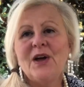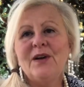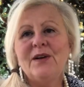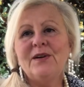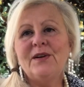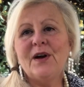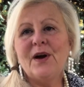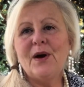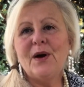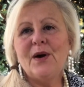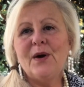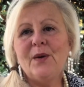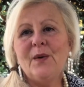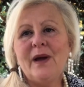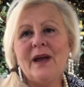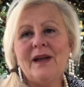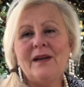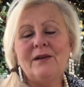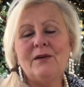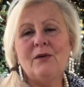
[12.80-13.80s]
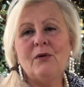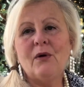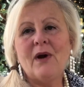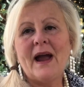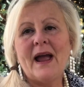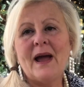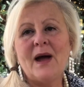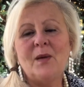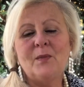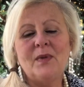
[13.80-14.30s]
go and
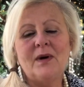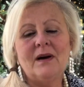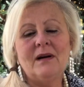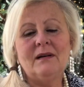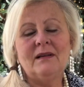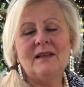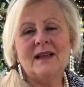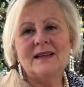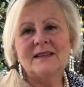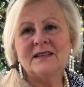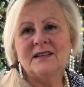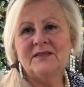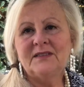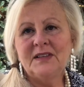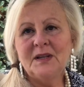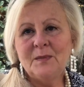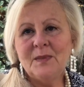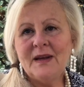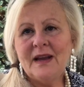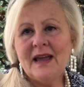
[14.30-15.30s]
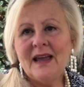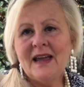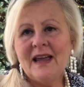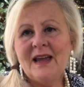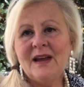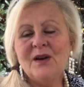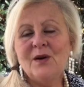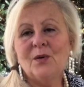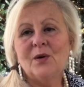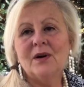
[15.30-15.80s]
grab a glass of
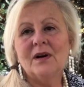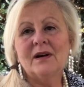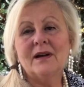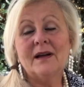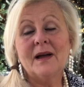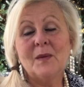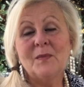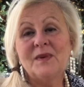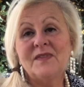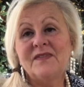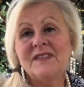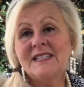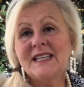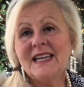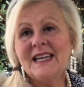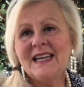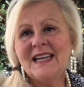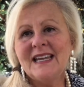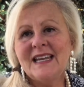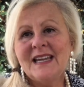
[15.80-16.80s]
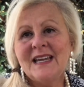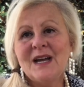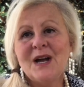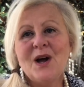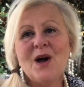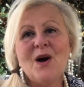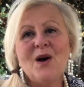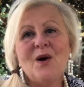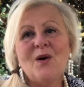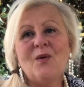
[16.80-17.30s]
lemonade or a cup of tea,
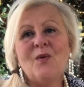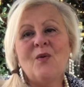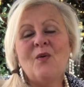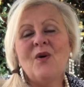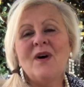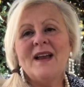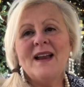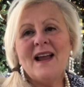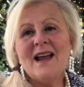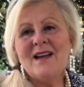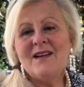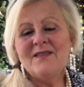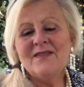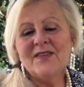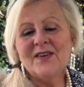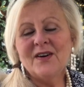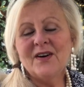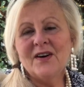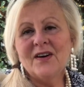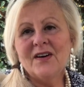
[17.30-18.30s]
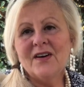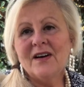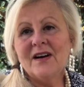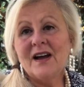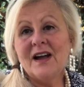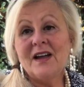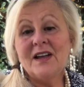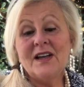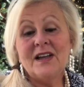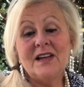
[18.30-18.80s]
whatever
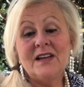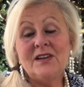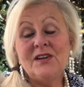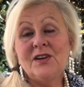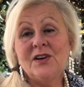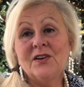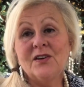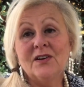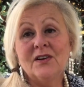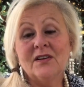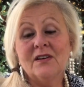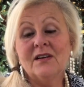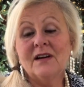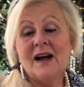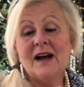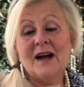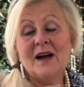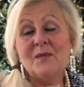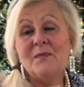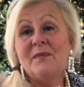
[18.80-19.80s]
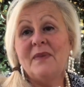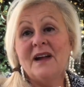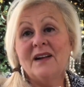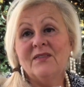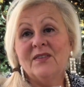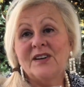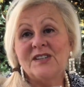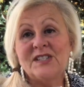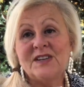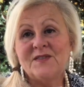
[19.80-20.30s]
your
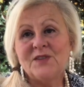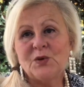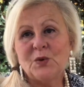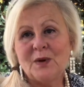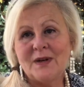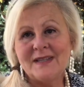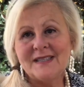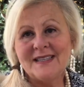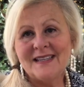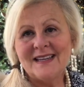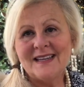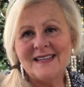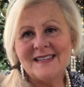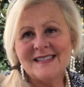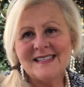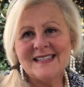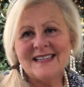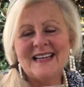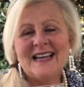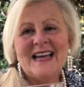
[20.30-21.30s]
beverage of choice is.